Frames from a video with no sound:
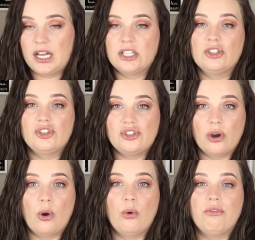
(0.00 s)

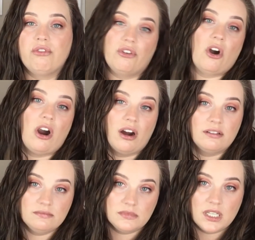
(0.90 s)
so far.
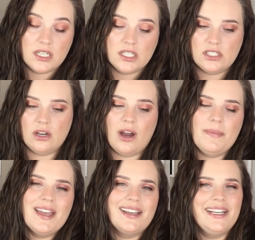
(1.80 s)
So
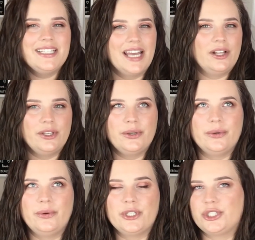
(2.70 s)
I'm not gonna tell
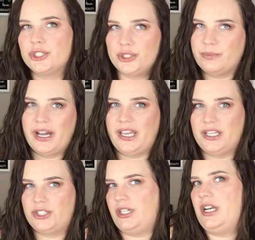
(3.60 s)
you should you buy
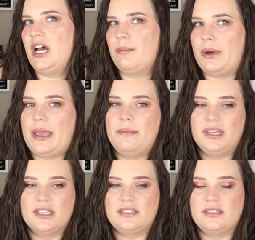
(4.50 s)
it, should I not buy it,
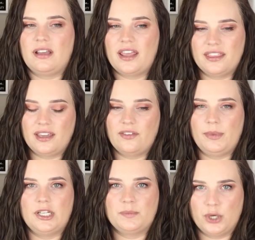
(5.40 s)
because I think
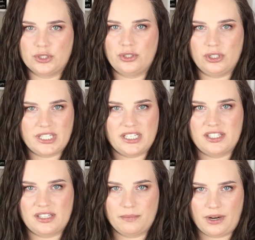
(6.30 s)
everybody's personal
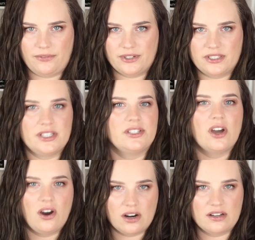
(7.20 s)
tastes and preferences
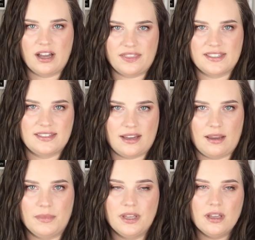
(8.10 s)
are not the
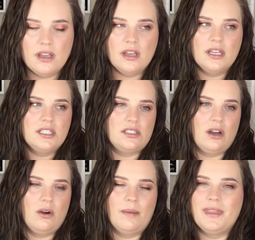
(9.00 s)
same.
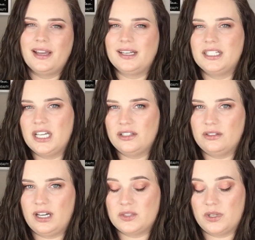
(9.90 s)
So I'm not gonna tell you
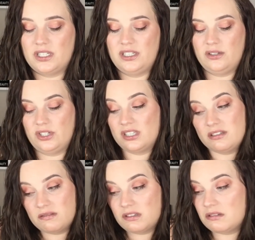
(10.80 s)
guys what to do. Just
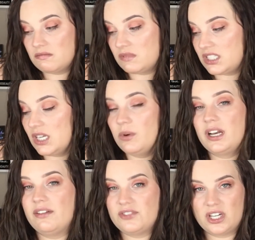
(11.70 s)
see what
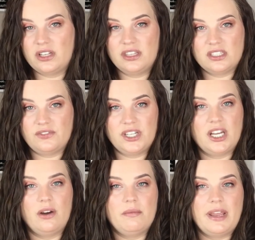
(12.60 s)
I've done in this
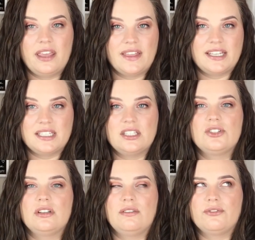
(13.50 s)
video and make that
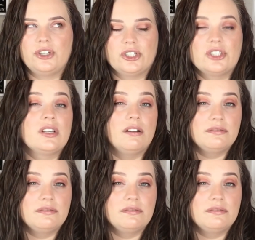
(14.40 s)
decision for yourself,